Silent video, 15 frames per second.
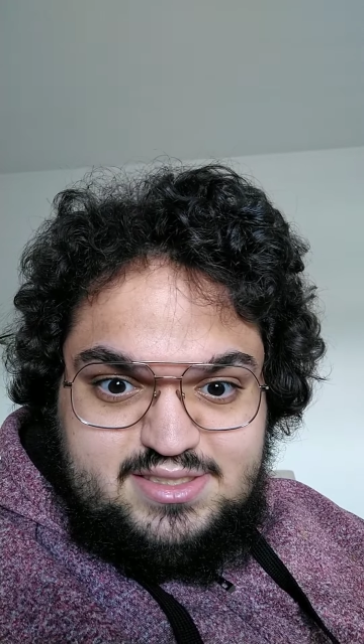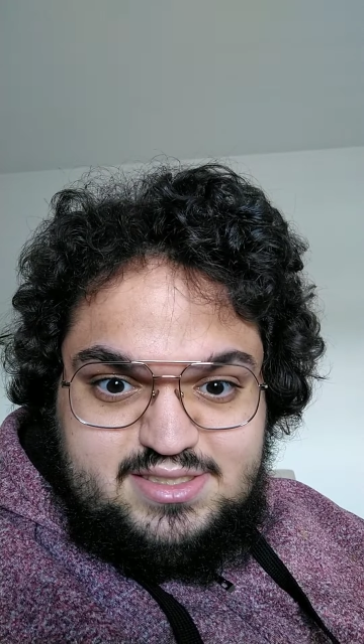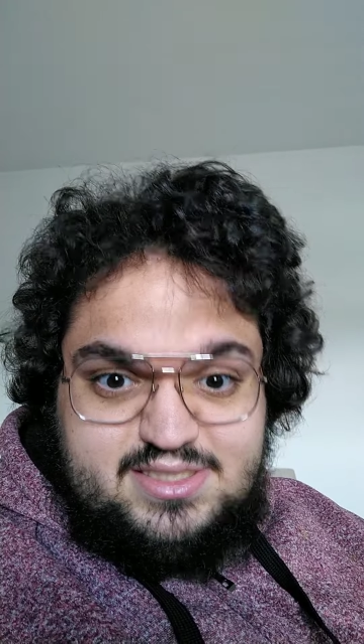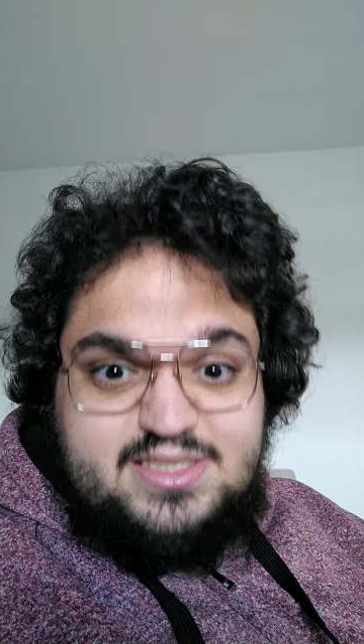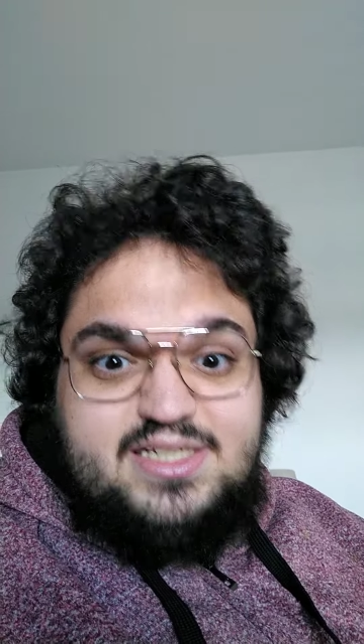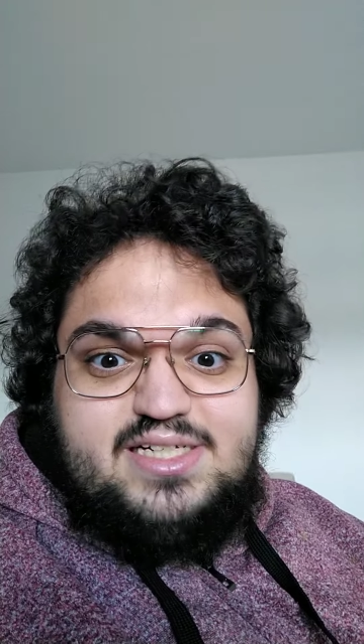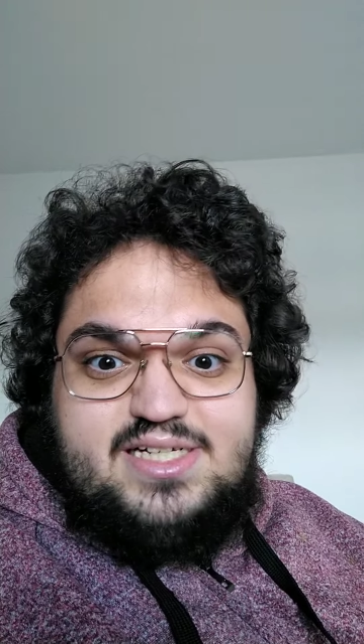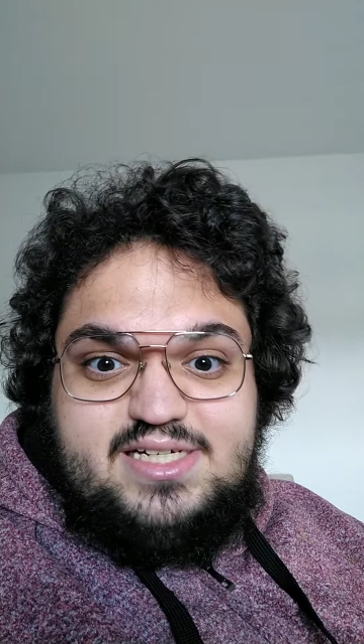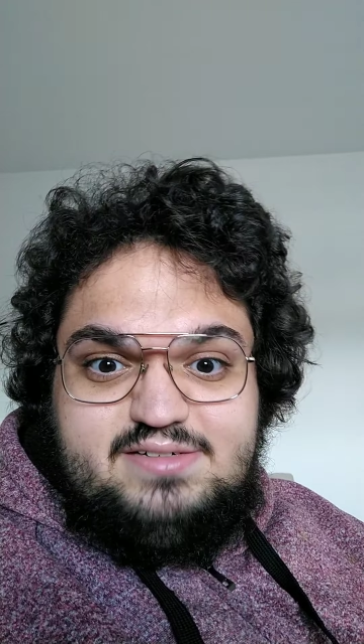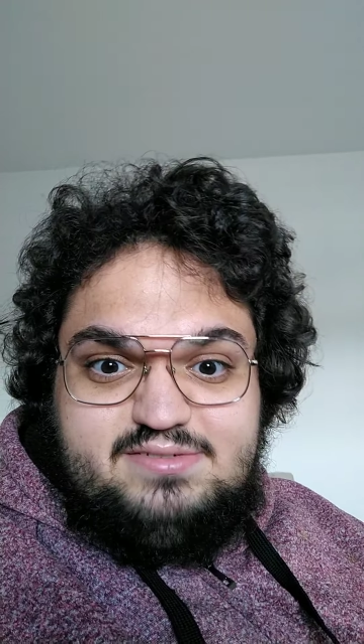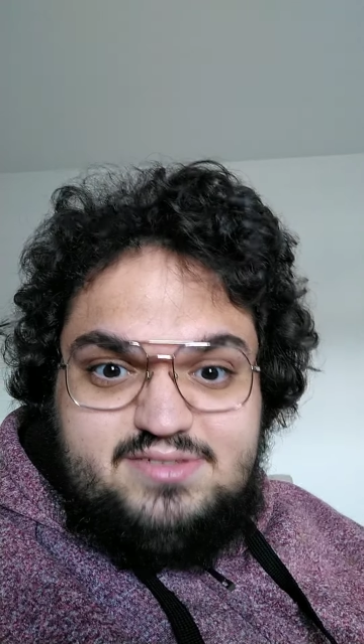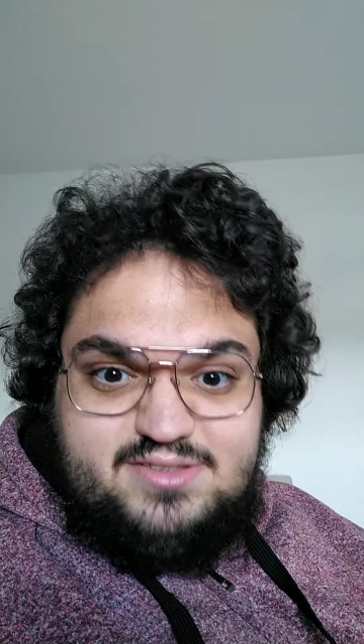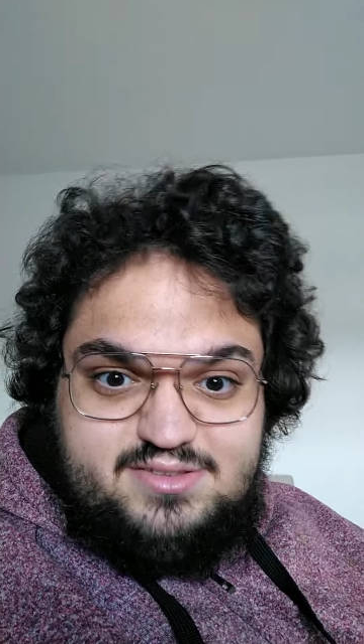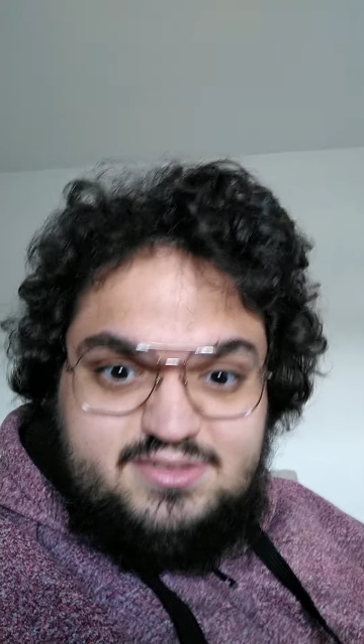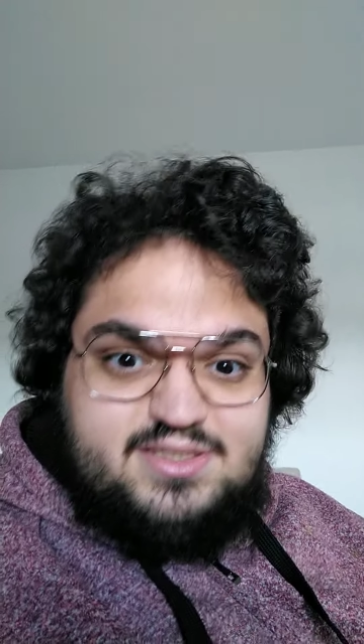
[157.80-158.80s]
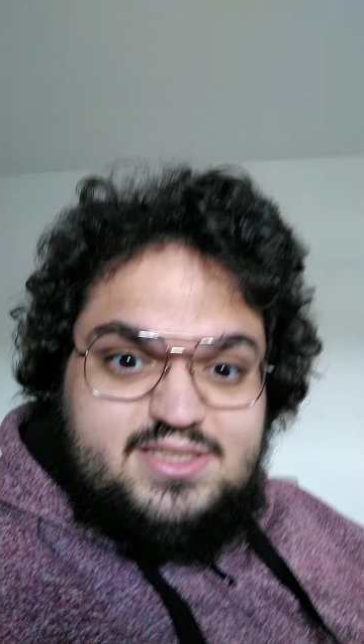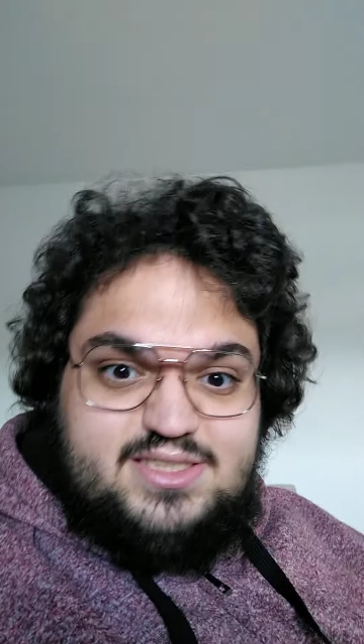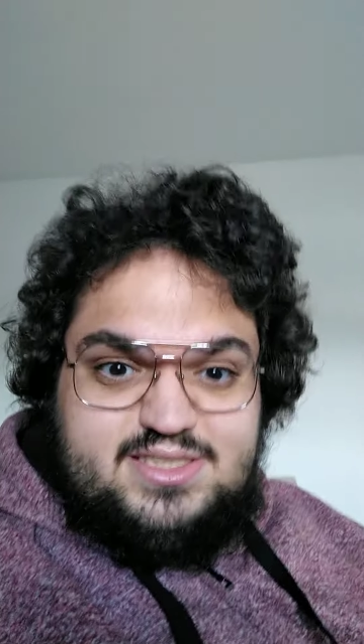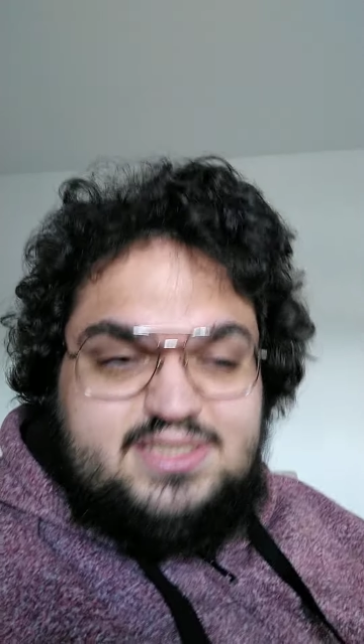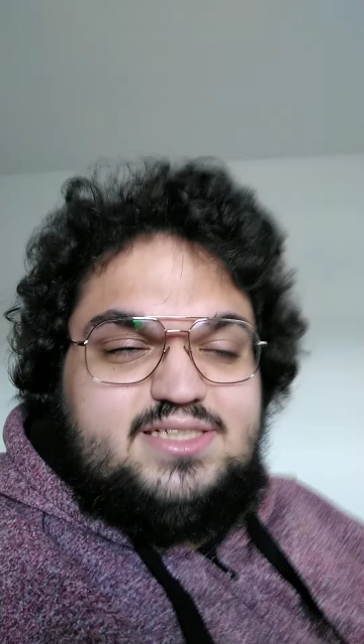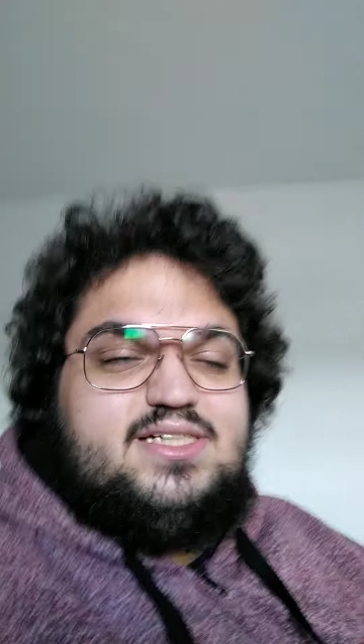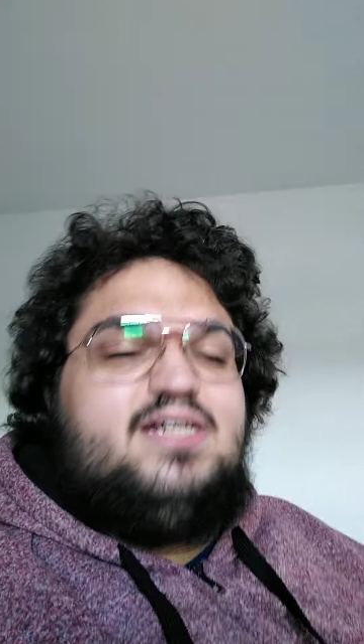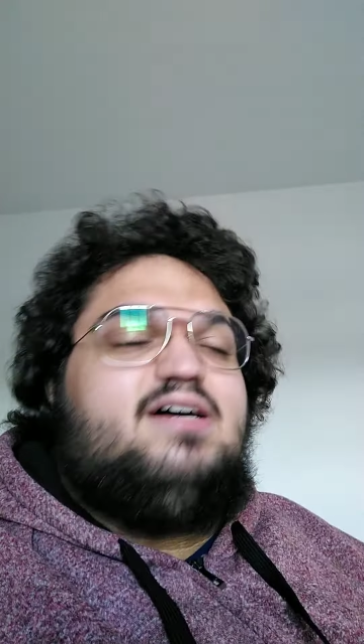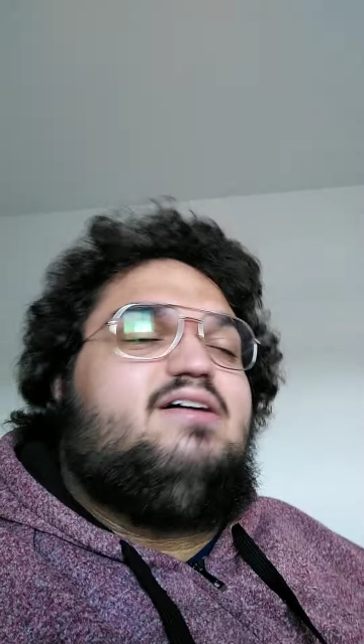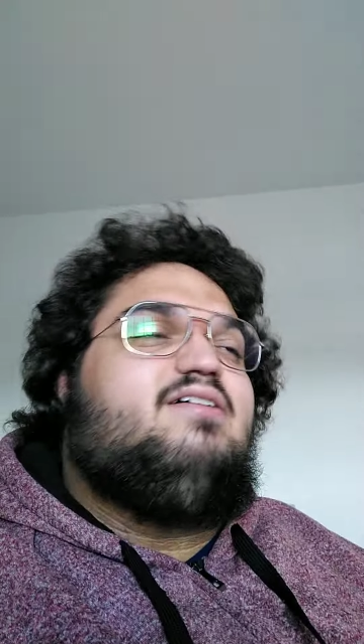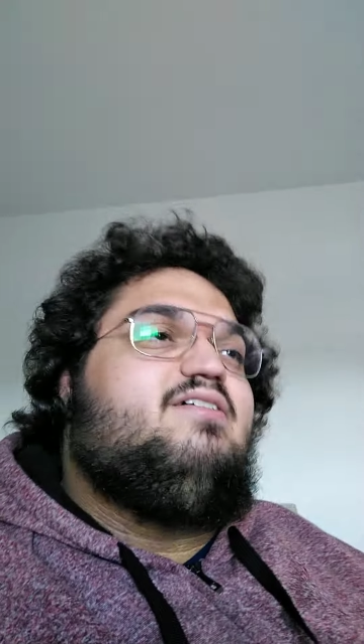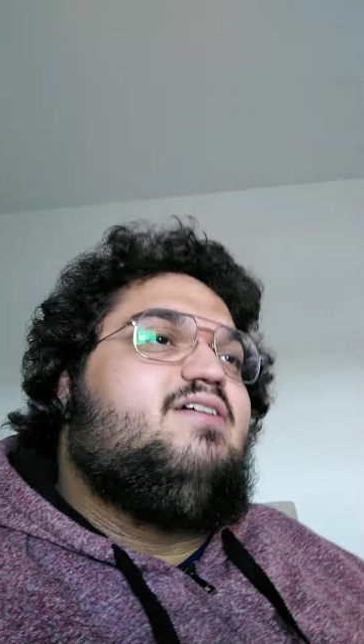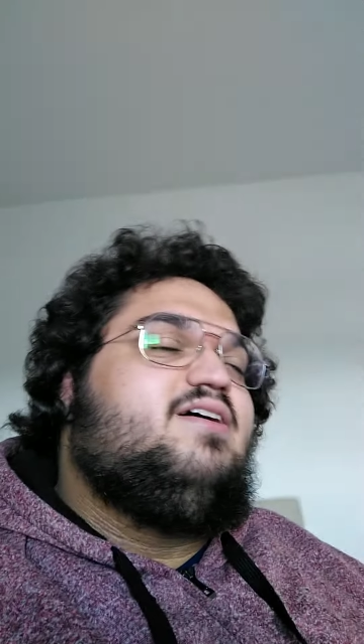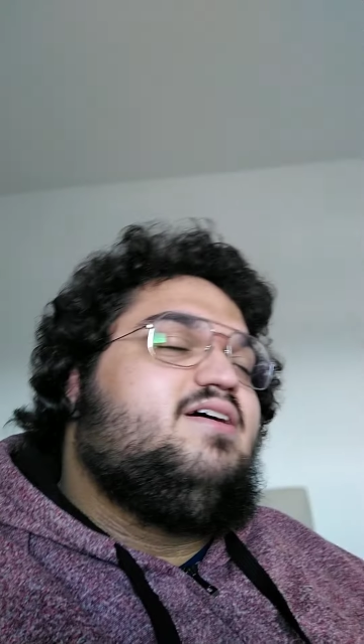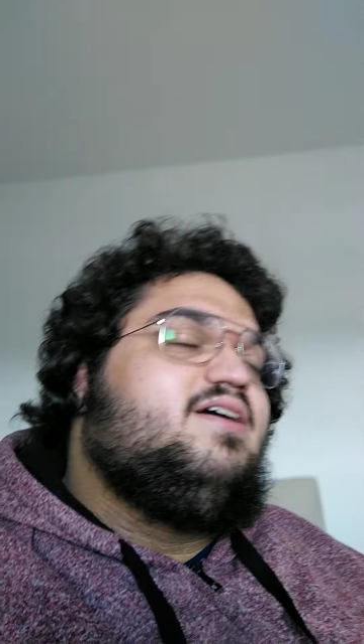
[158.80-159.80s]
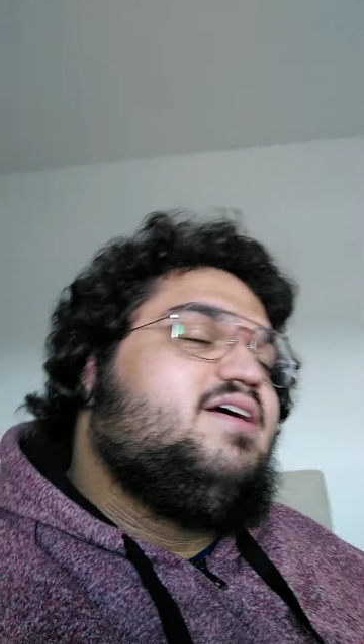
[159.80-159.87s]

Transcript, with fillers: and kind of clueless. So,